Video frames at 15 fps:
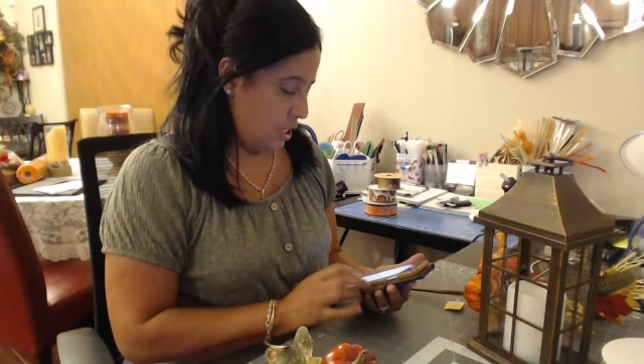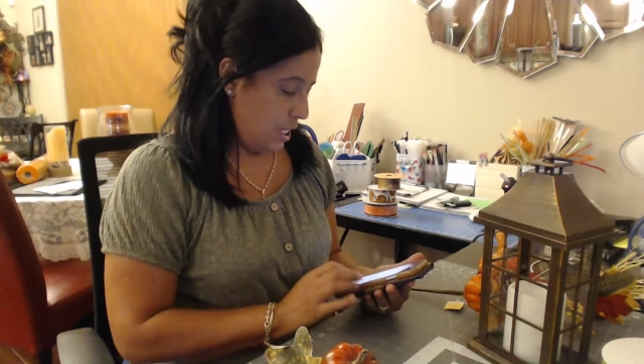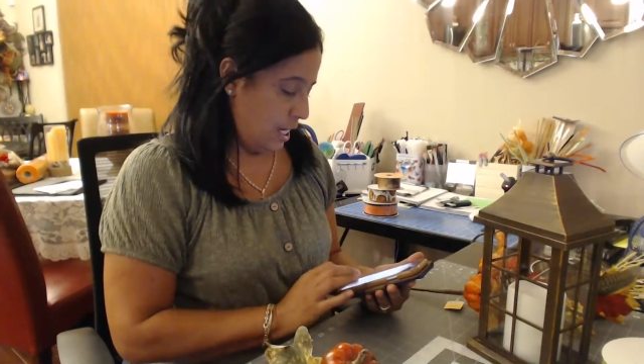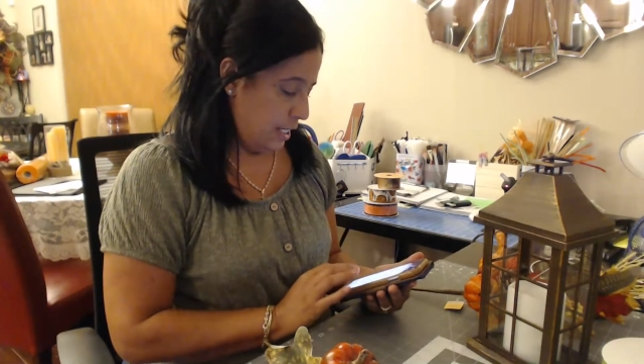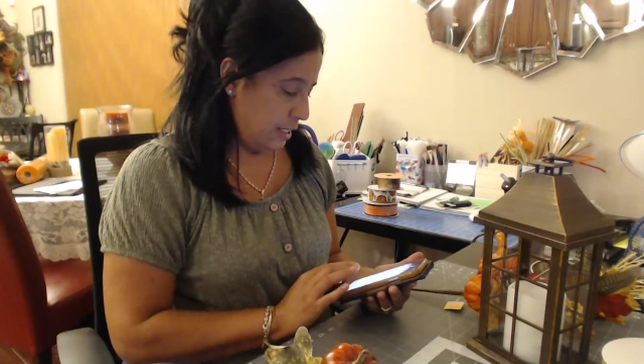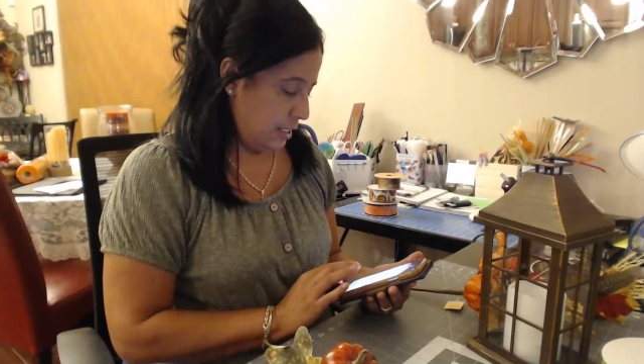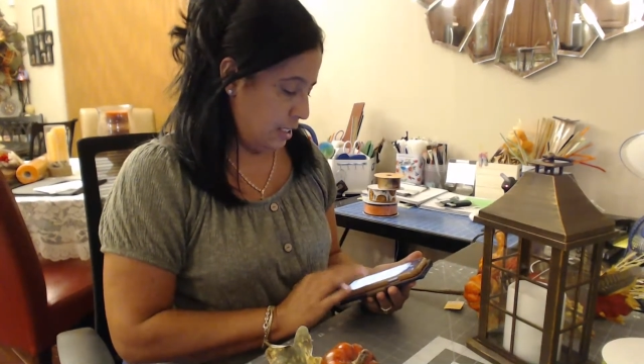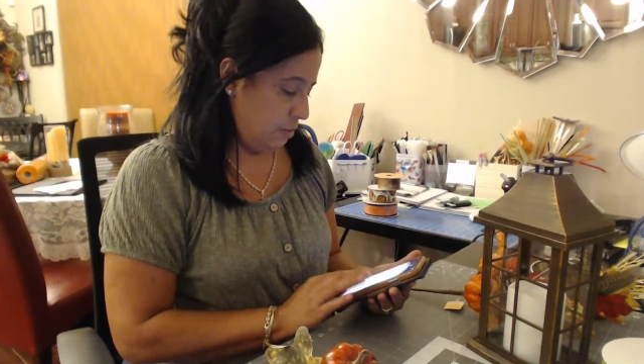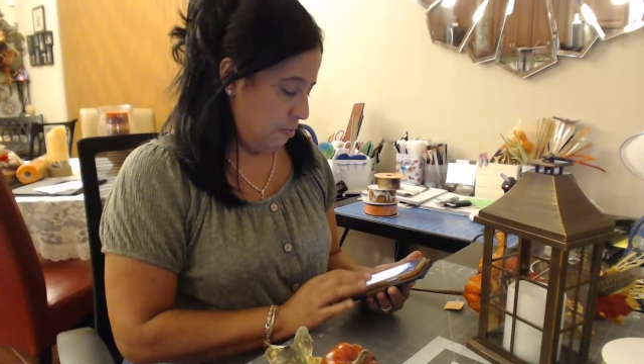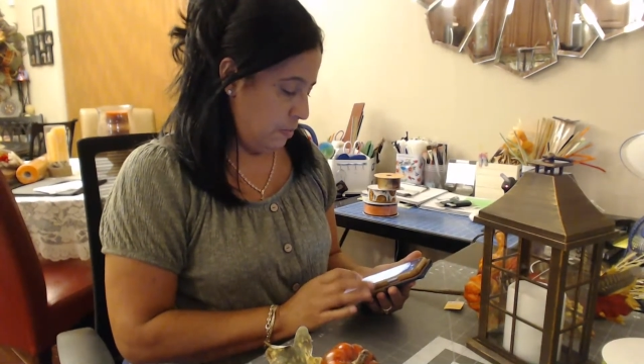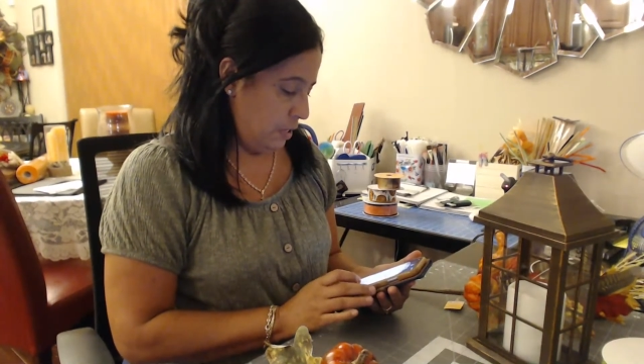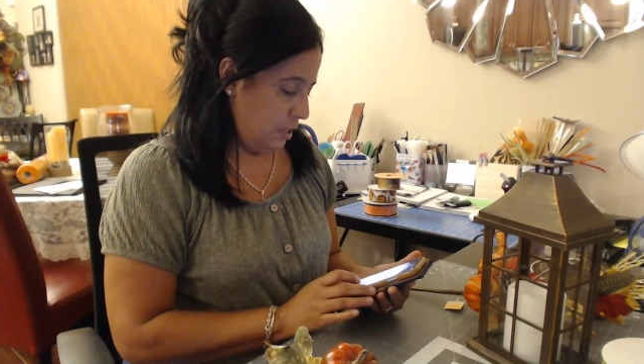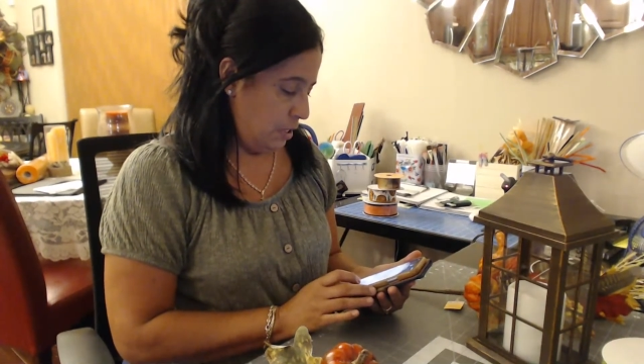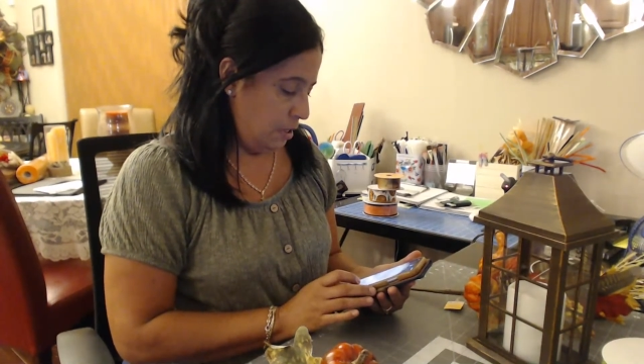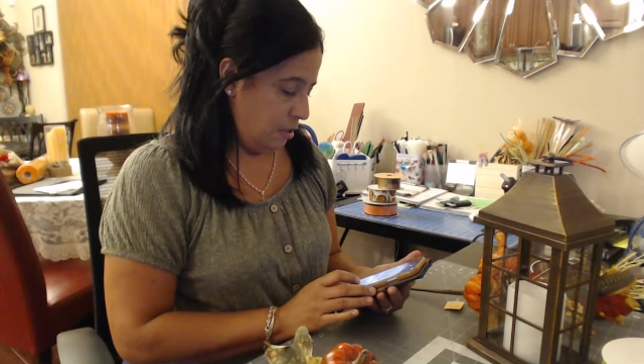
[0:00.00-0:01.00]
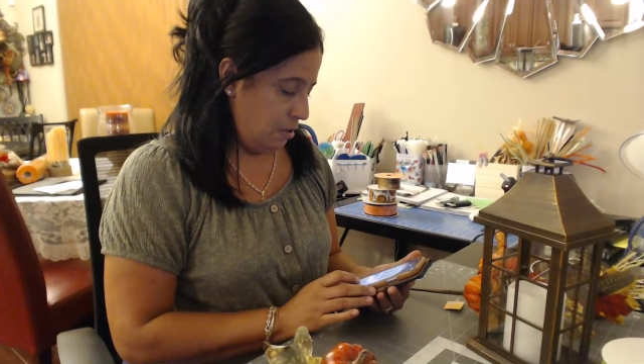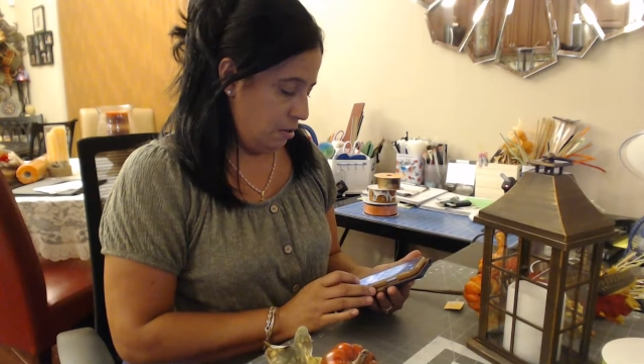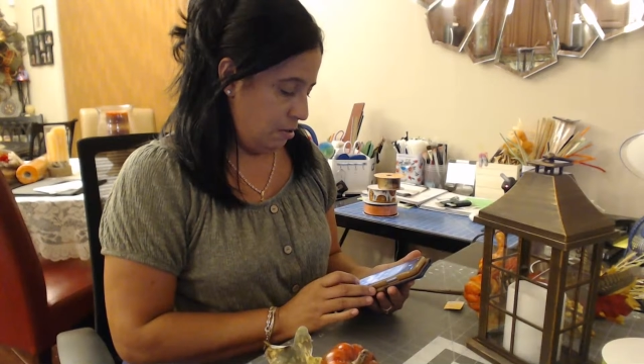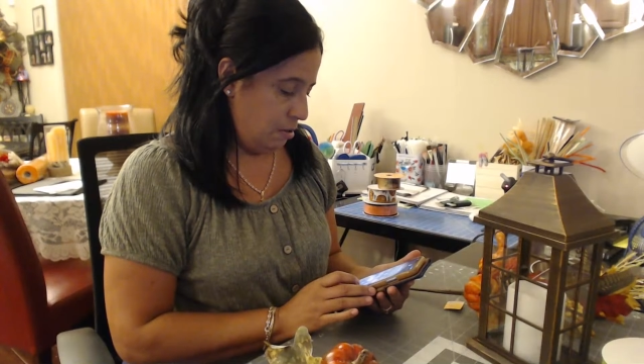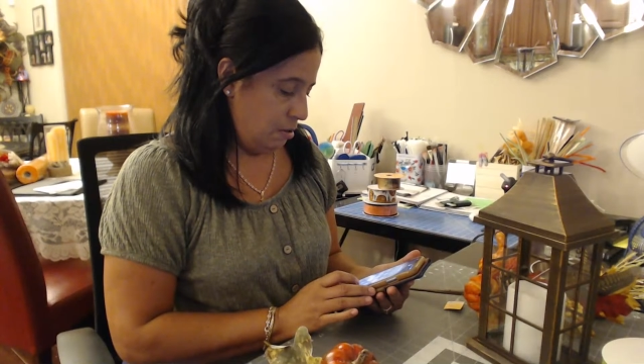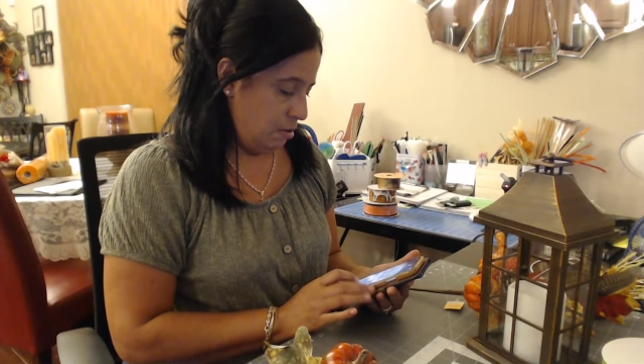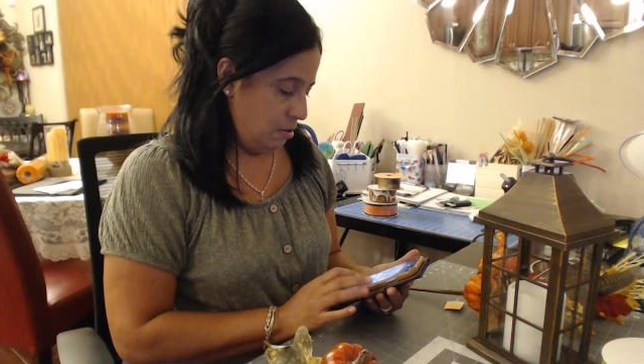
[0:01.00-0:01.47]
asking me.
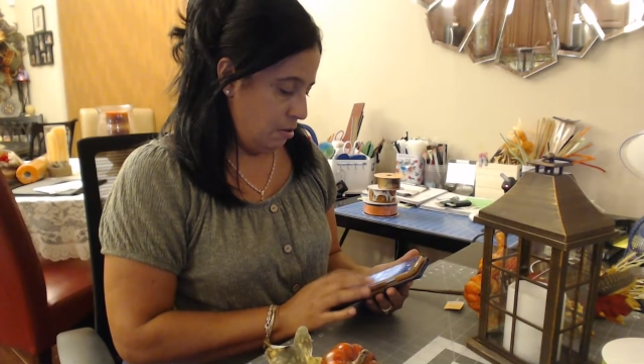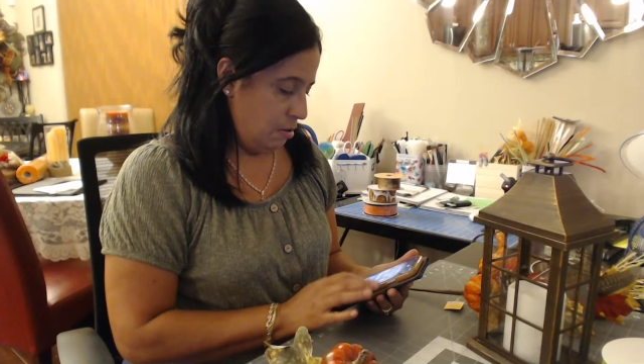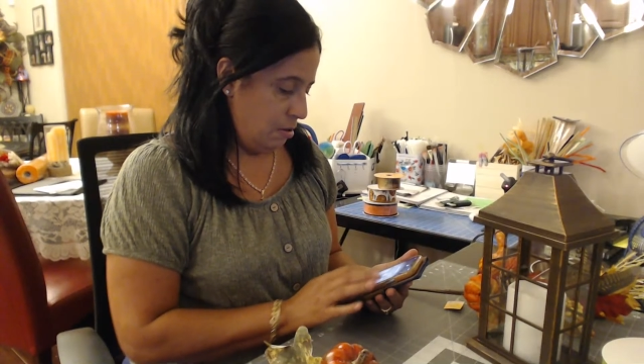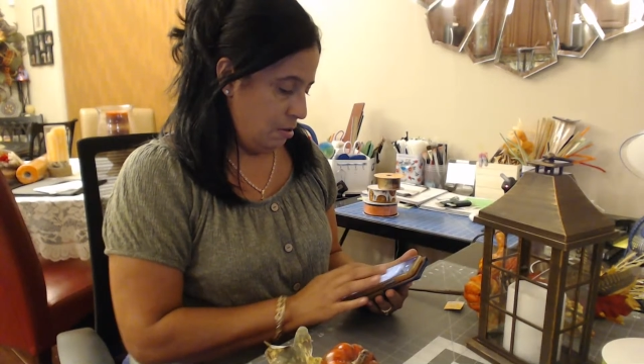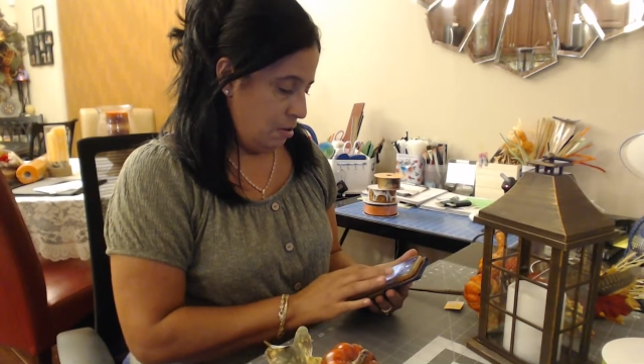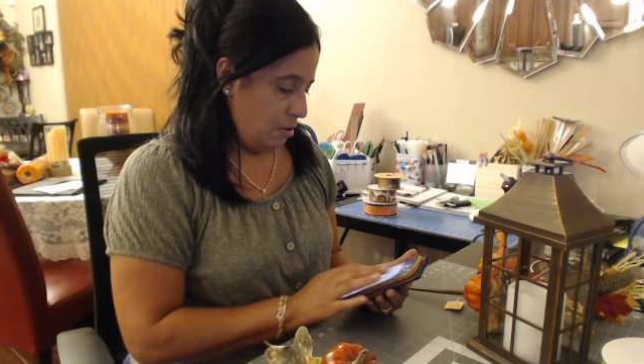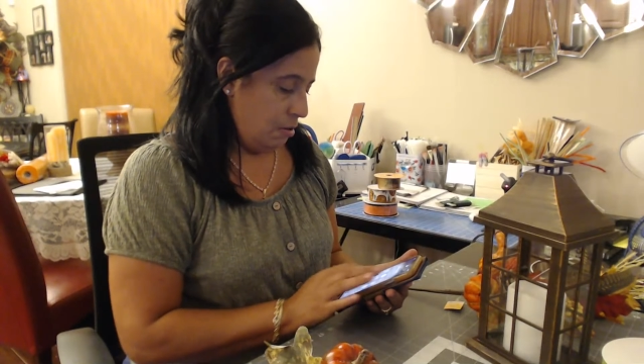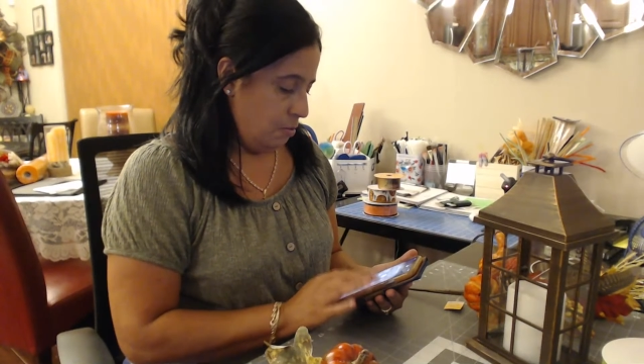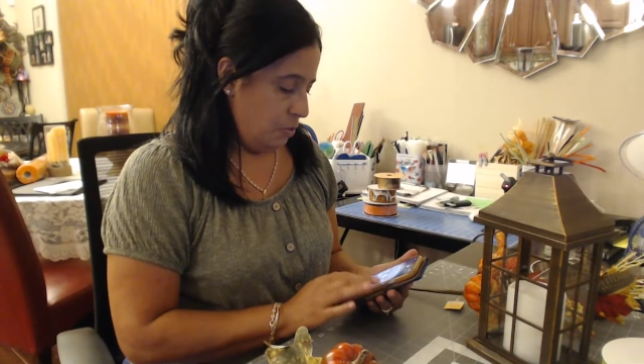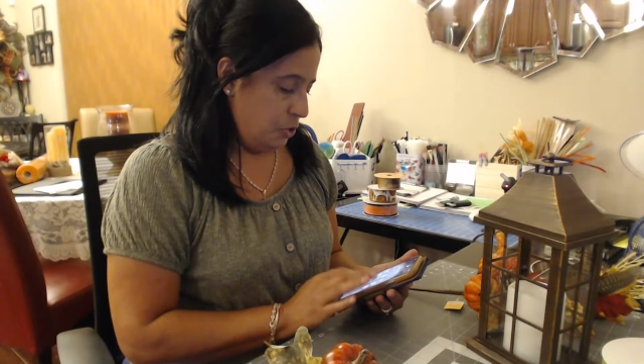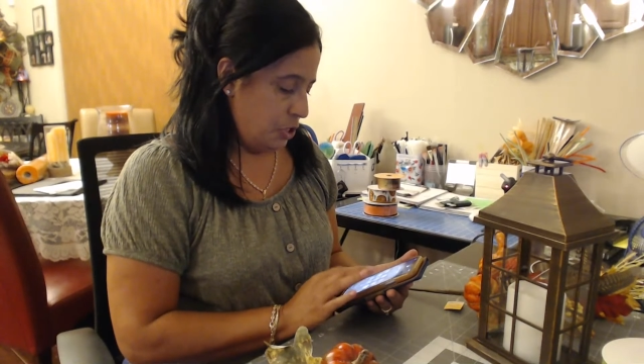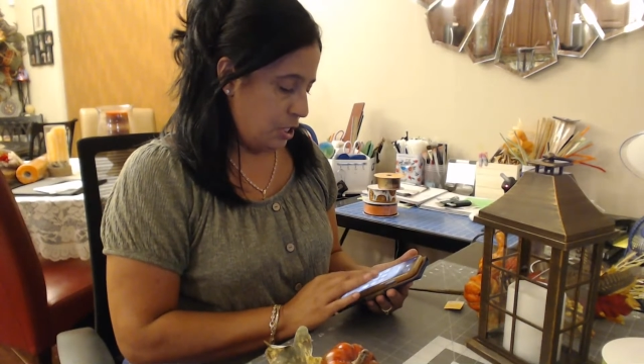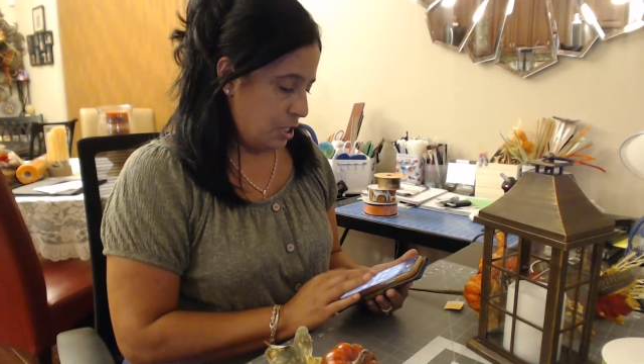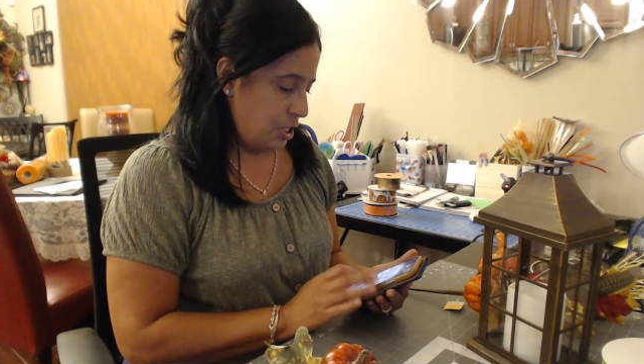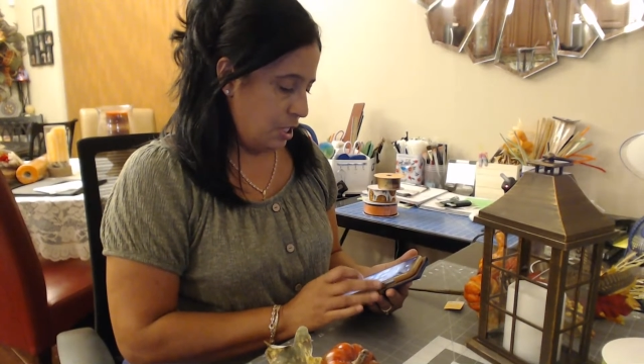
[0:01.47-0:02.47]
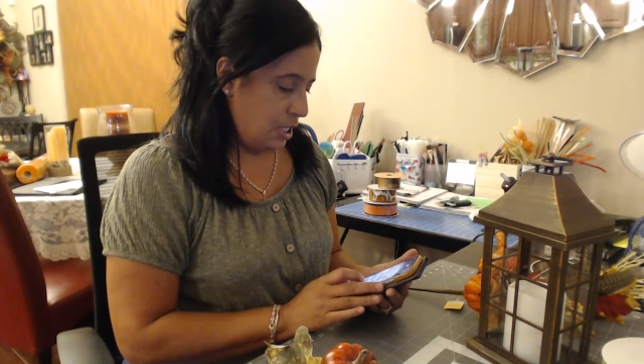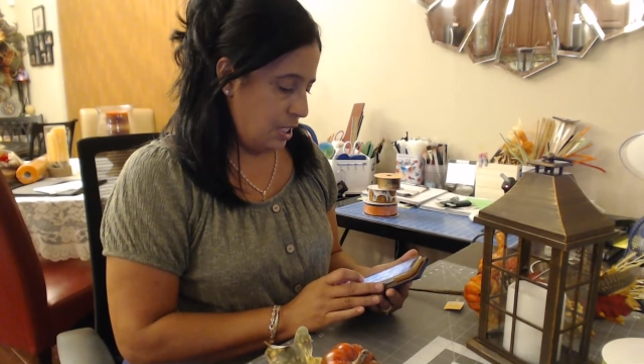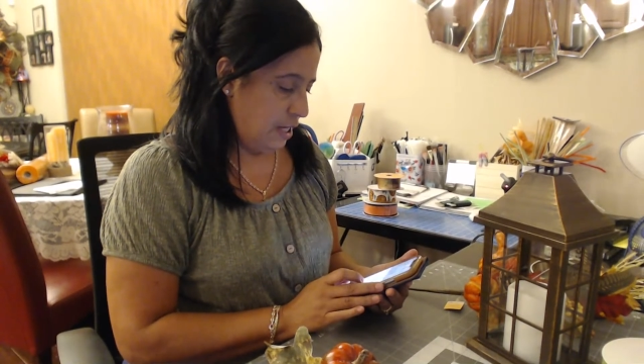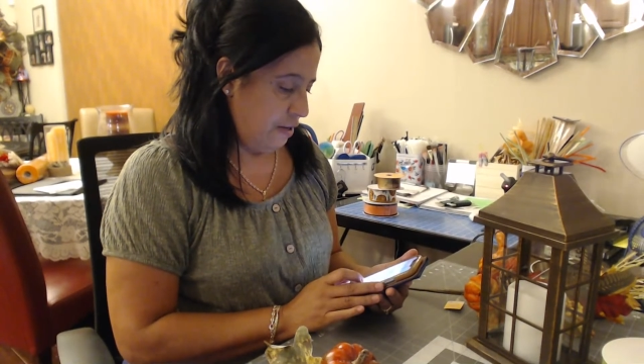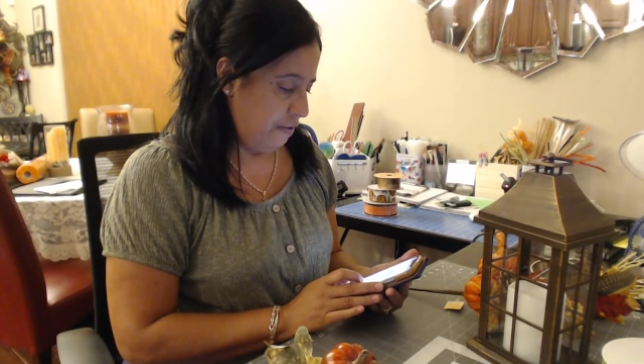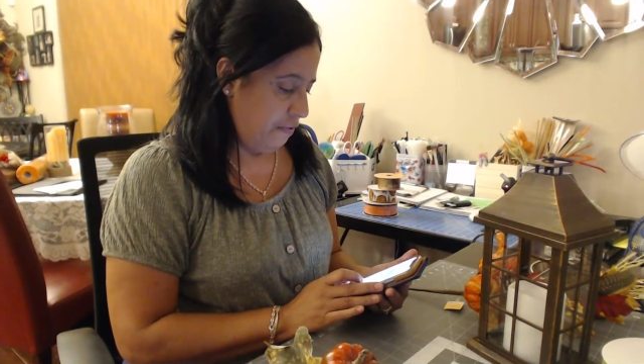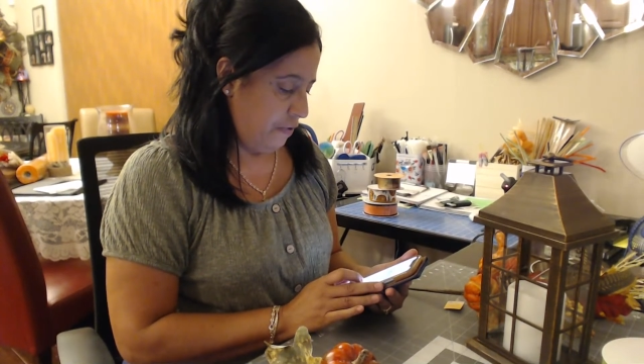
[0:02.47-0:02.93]
We're just gonna
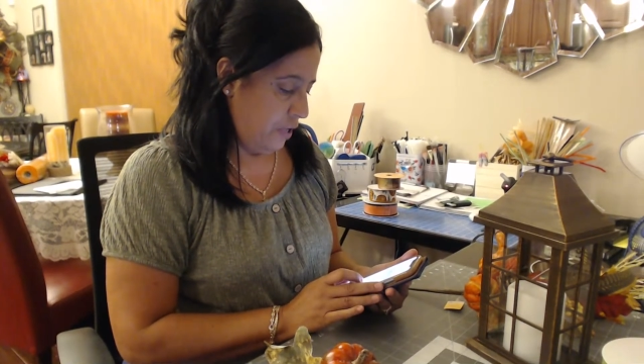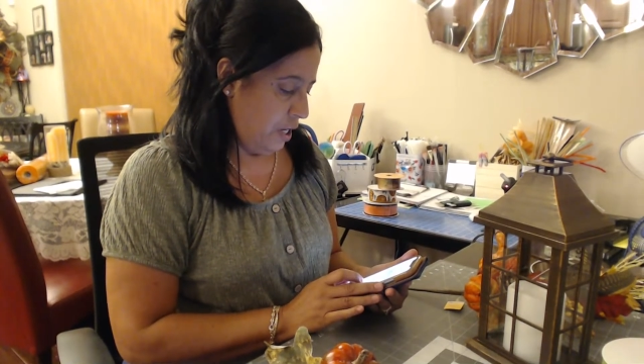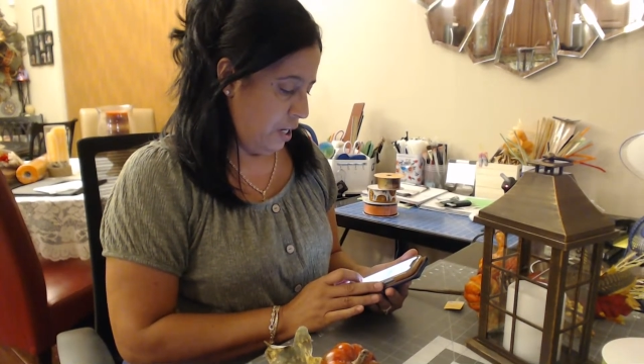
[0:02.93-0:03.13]
give